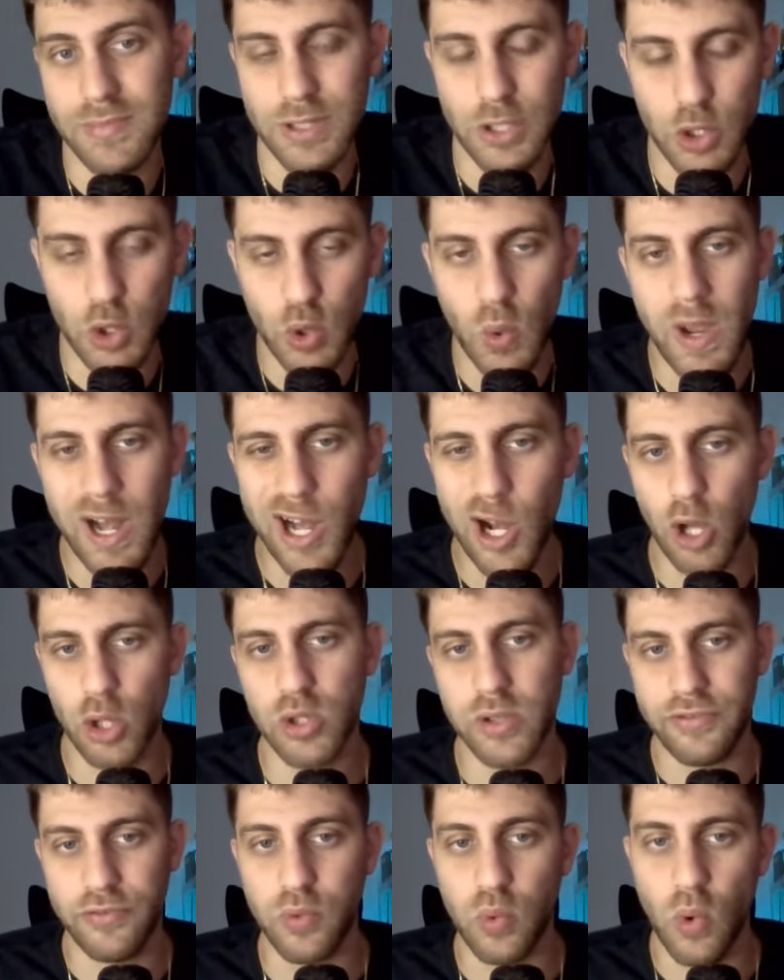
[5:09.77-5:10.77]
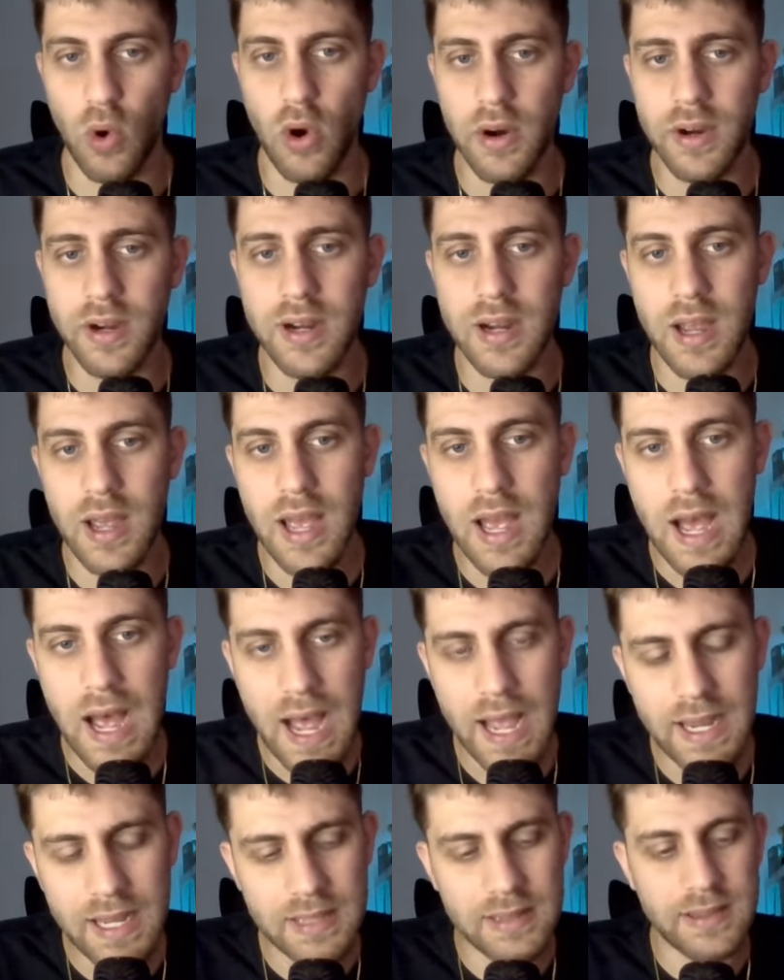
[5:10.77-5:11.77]
do a lot of work?
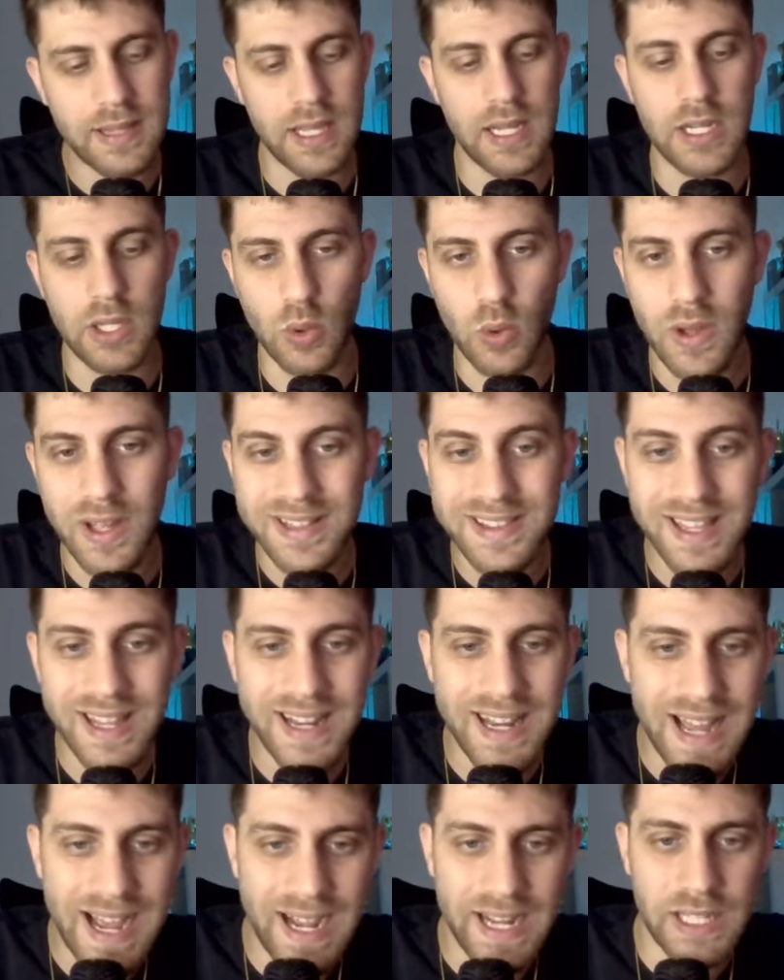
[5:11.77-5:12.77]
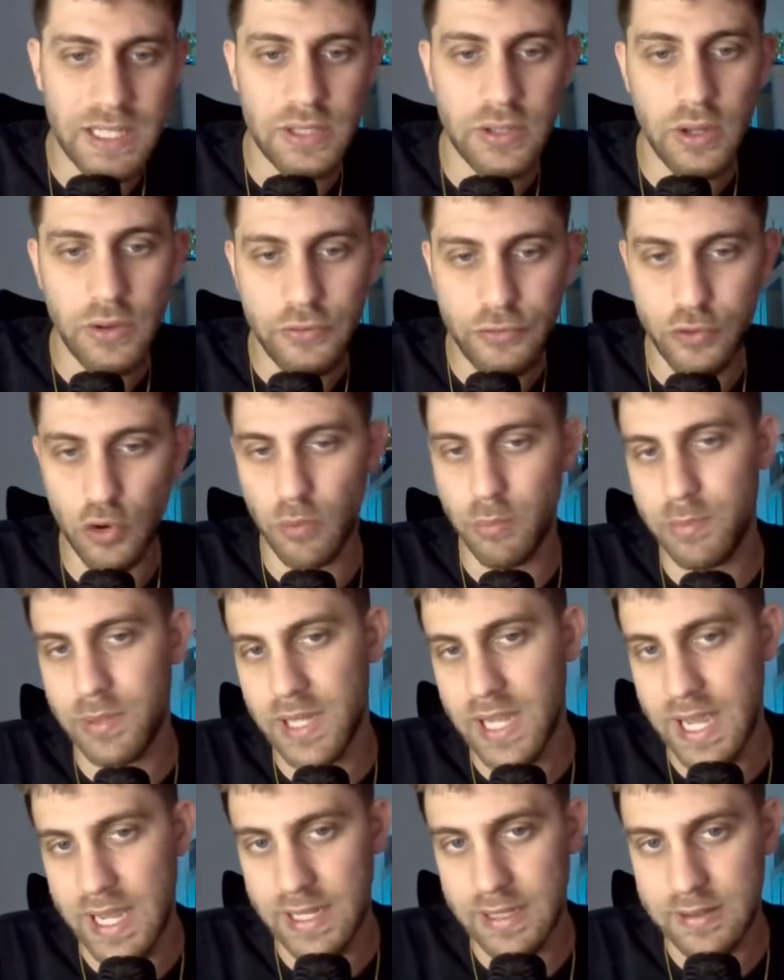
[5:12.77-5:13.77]
I can tell you, the knight from
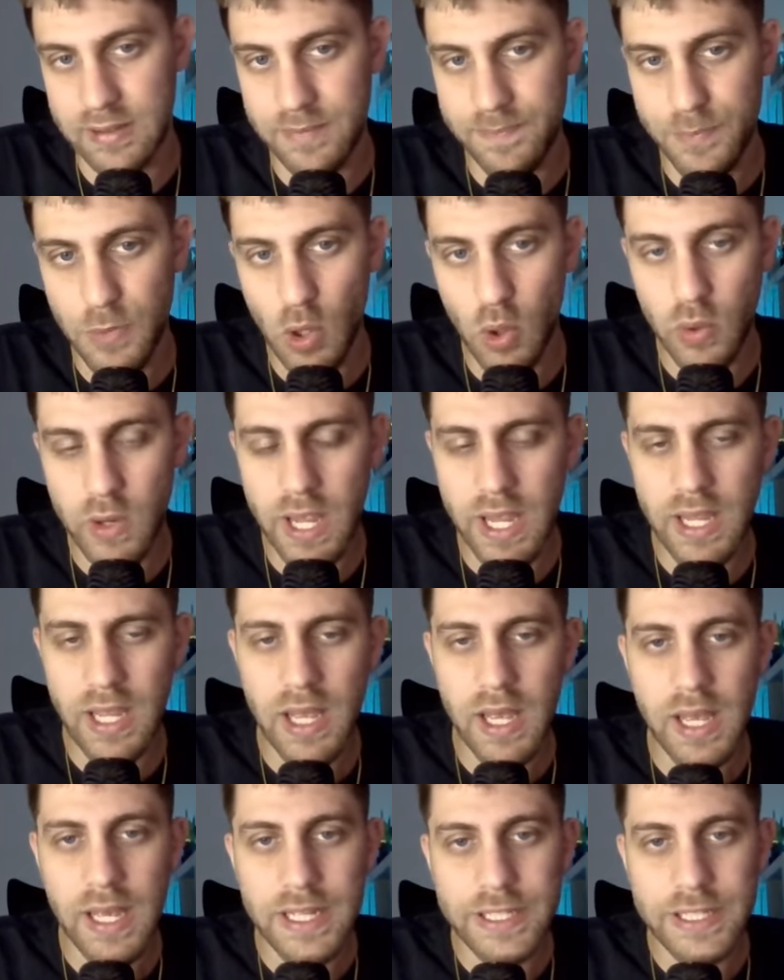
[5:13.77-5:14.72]
b8, okay?